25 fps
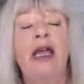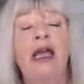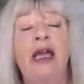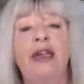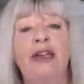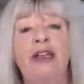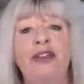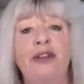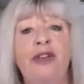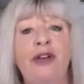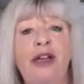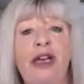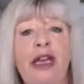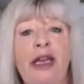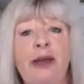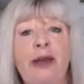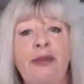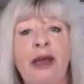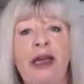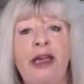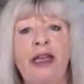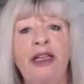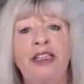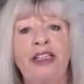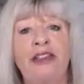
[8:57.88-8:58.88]
It's really
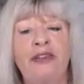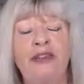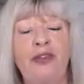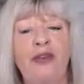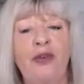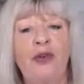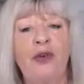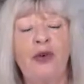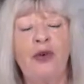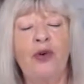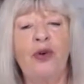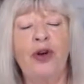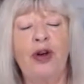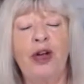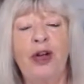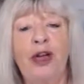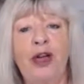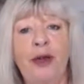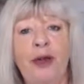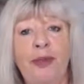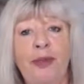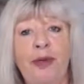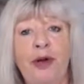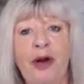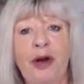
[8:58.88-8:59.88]
based for
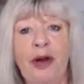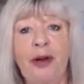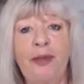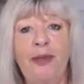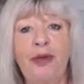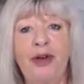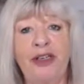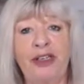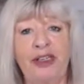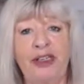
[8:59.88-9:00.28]
primary